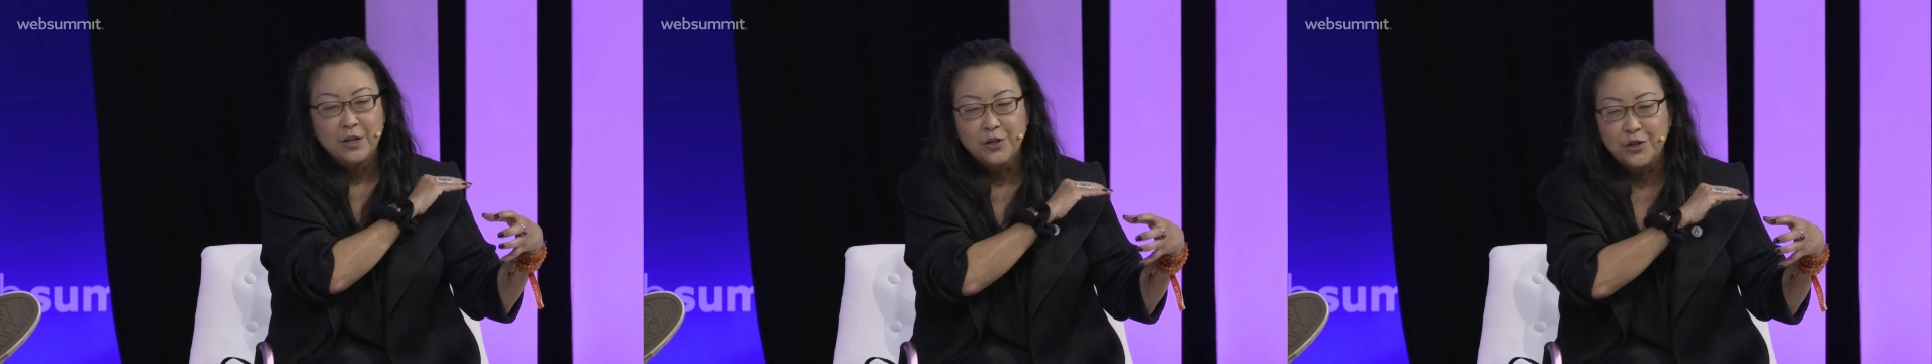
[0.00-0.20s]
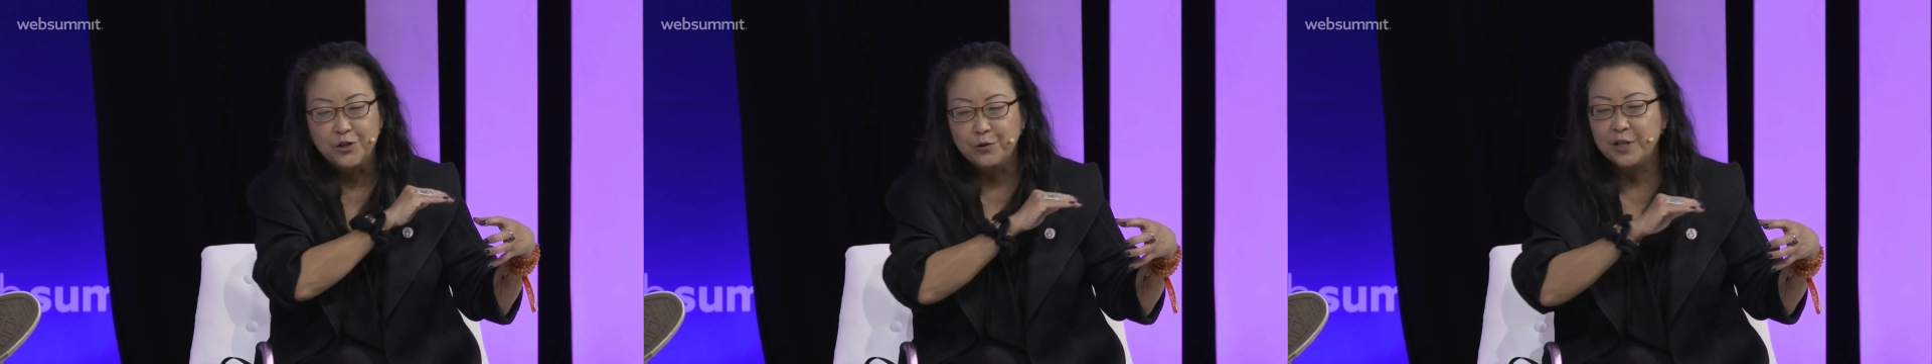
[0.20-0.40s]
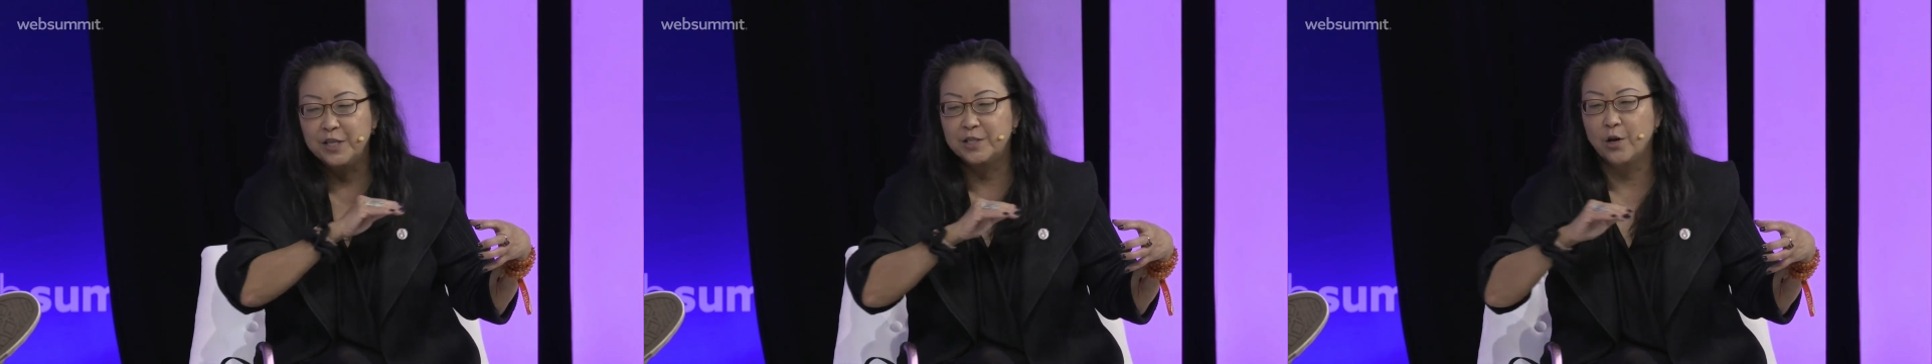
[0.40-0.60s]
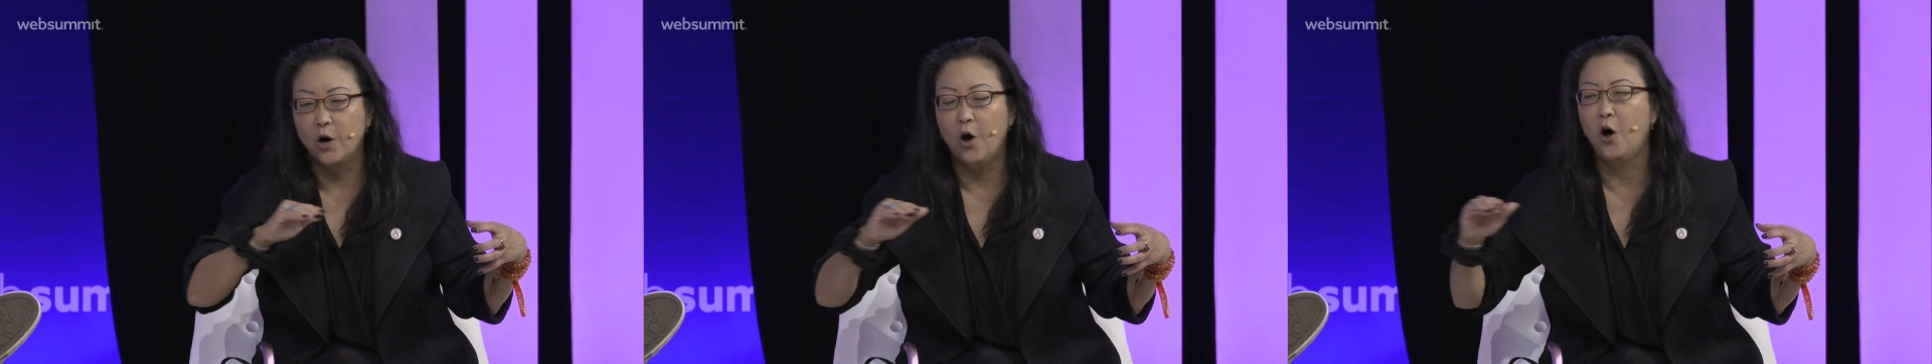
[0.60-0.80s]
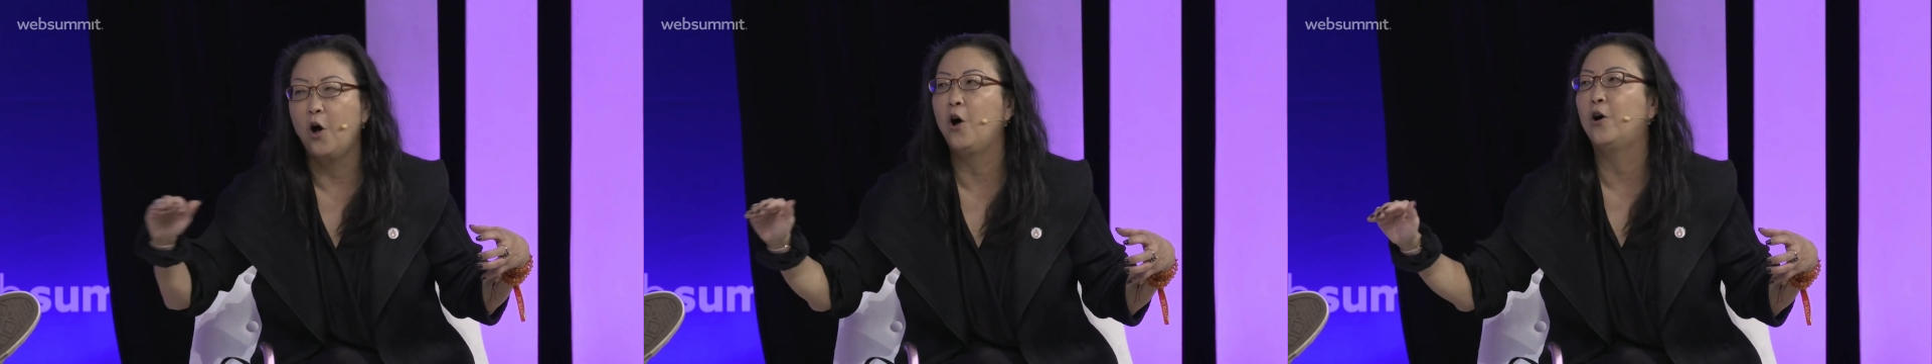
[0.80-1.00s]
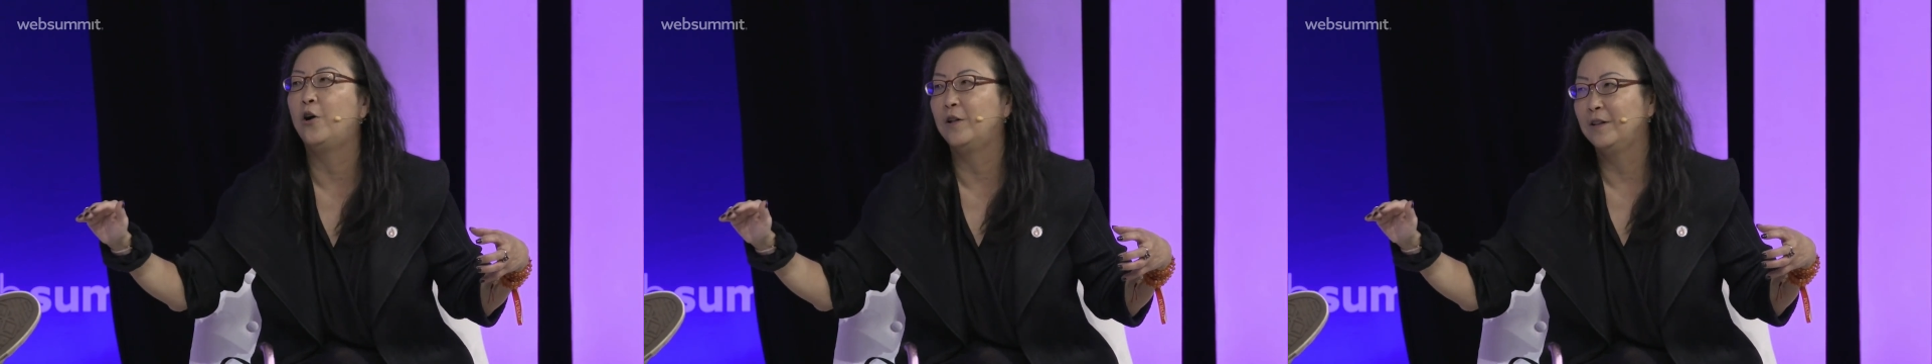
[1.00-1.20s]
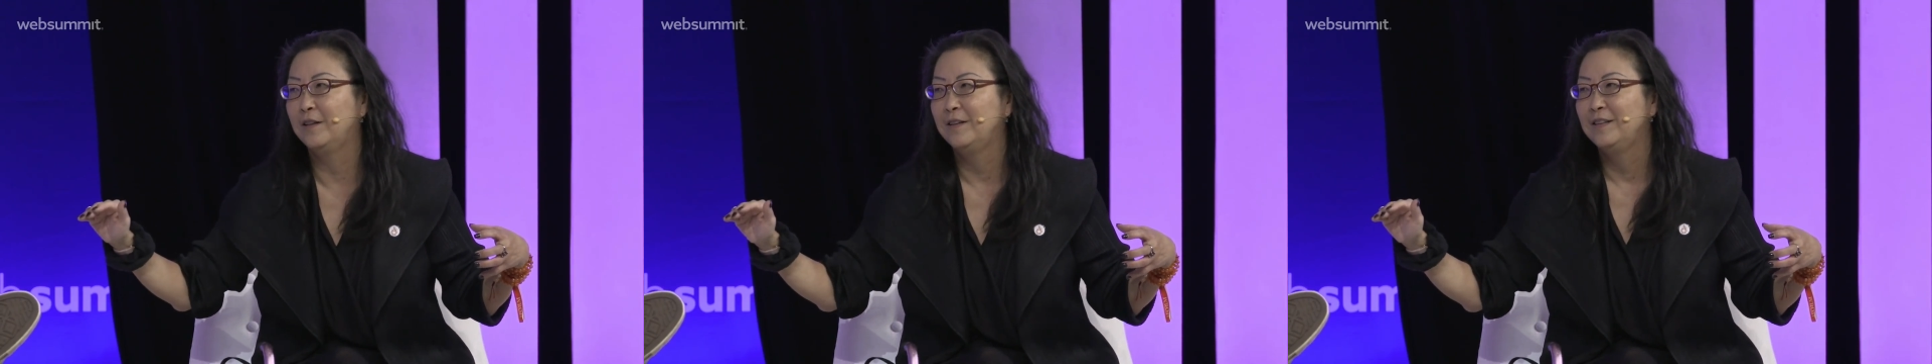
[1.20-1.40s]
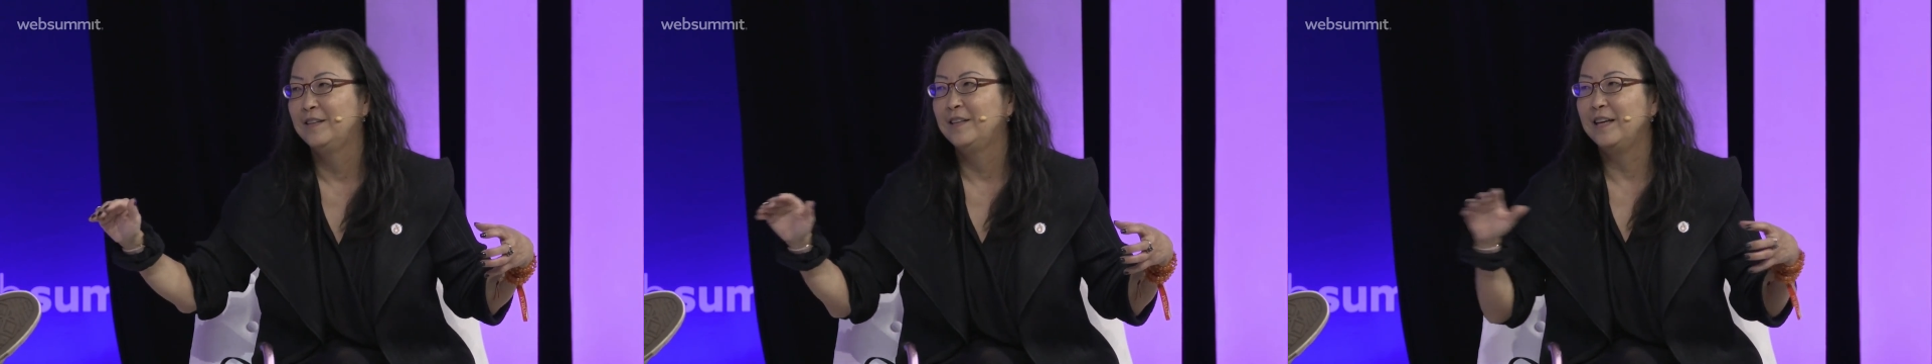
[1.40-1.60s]
do this all
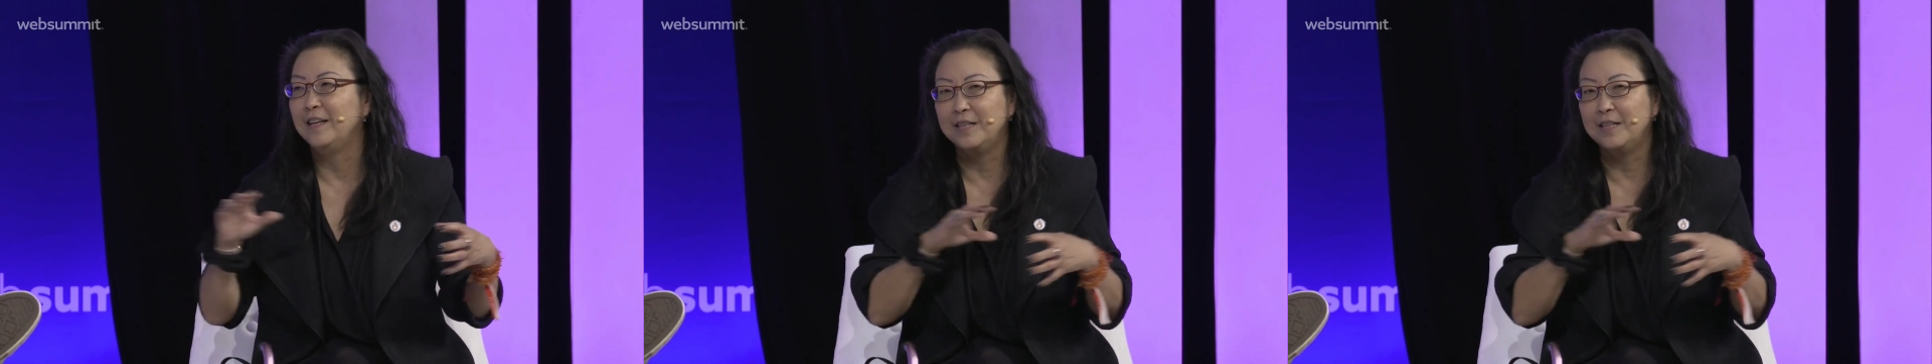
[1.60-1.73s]
in